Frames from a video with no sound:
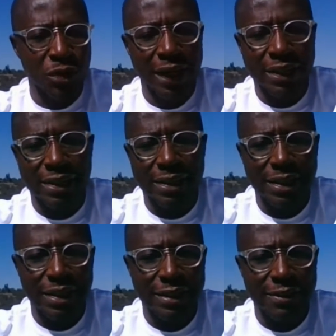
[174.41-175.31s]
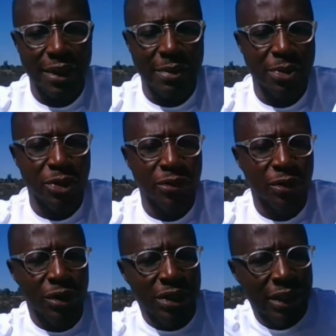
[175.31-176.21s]
Yes, indeed. Very
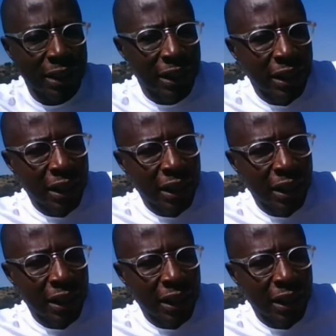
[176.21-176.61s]
beautiful, isn't it?